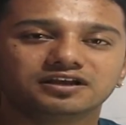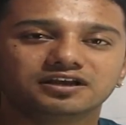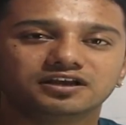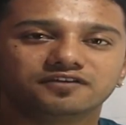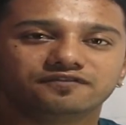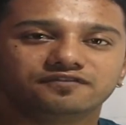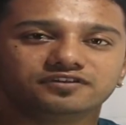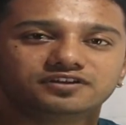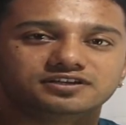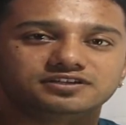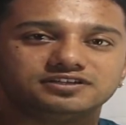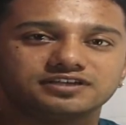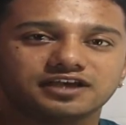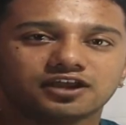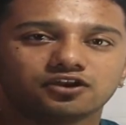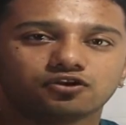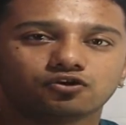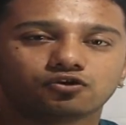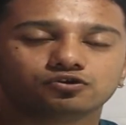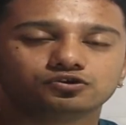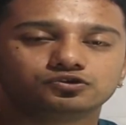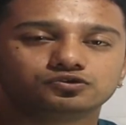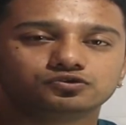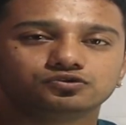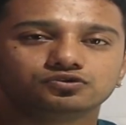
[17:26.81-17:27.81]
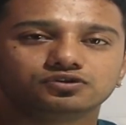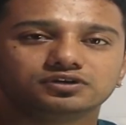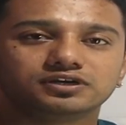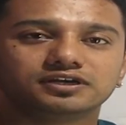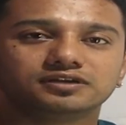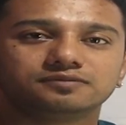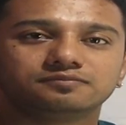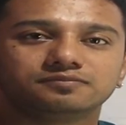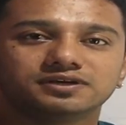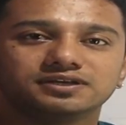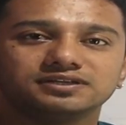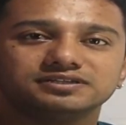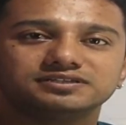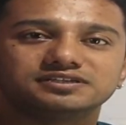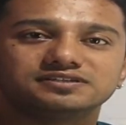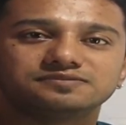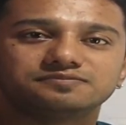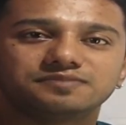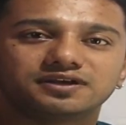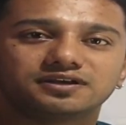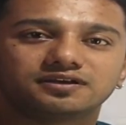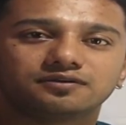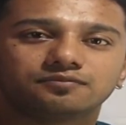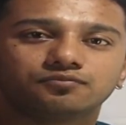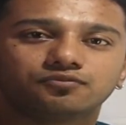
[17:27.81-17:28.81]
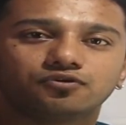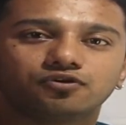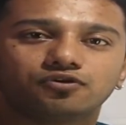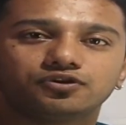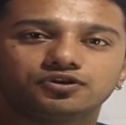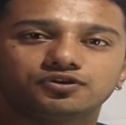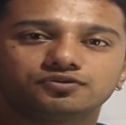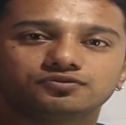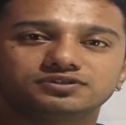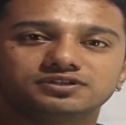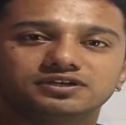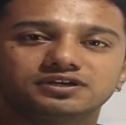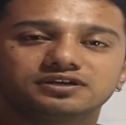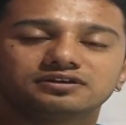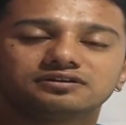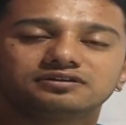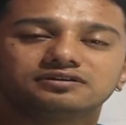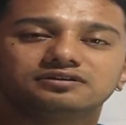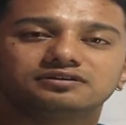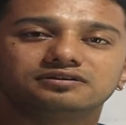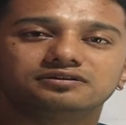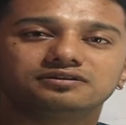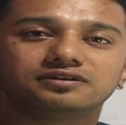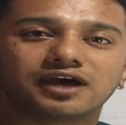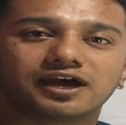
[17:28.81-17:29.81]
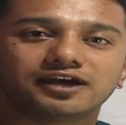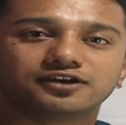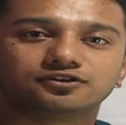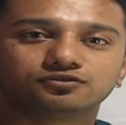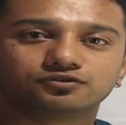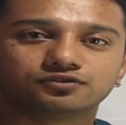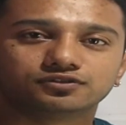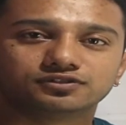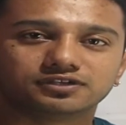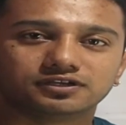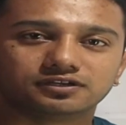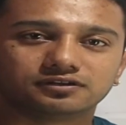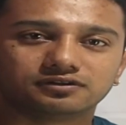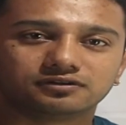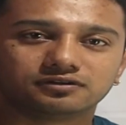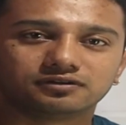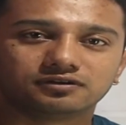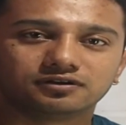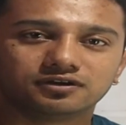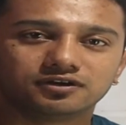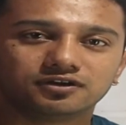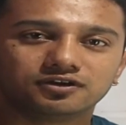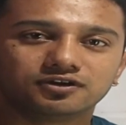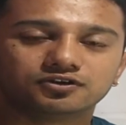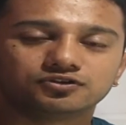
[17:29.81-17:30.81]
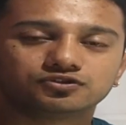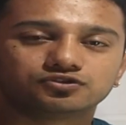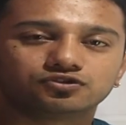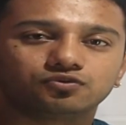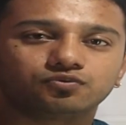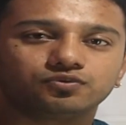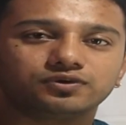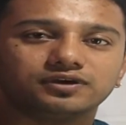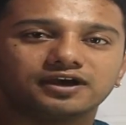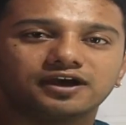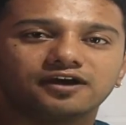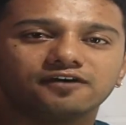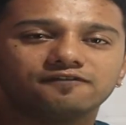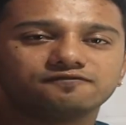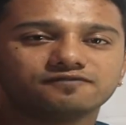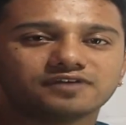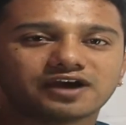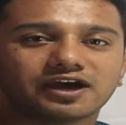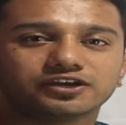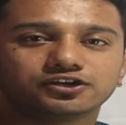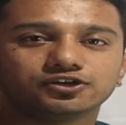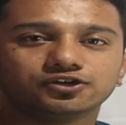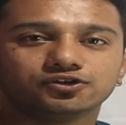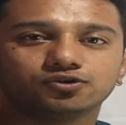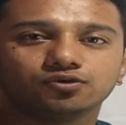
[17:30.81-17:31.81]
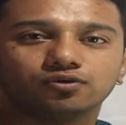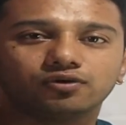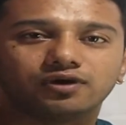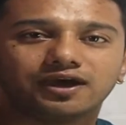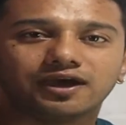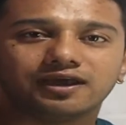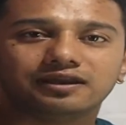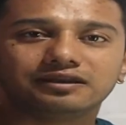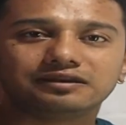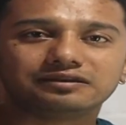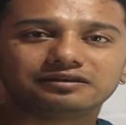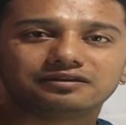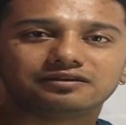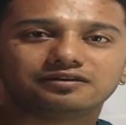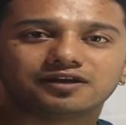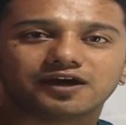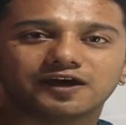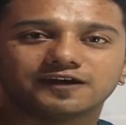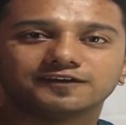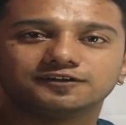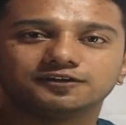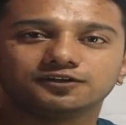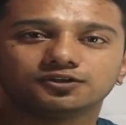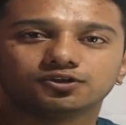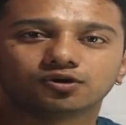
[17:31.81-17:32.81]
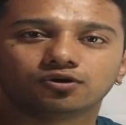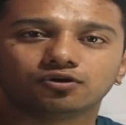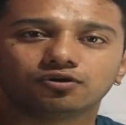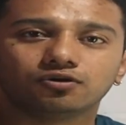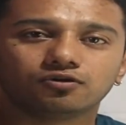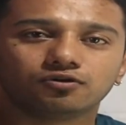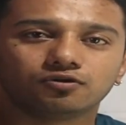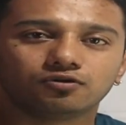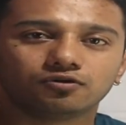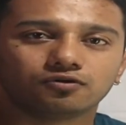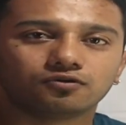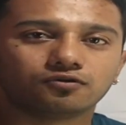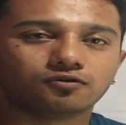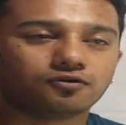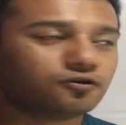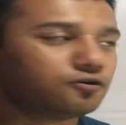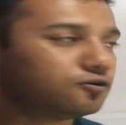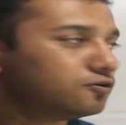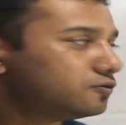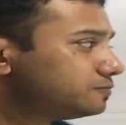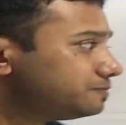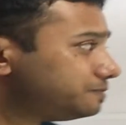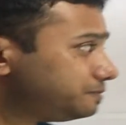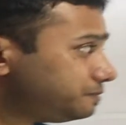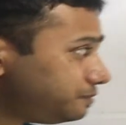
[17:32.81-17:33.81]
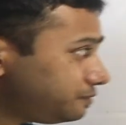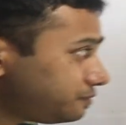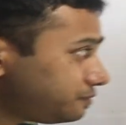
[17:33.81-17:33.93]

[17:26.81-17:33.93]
If it is NO2, it means it's making bond using nitrogen. So we have nitrito N, nitrito O.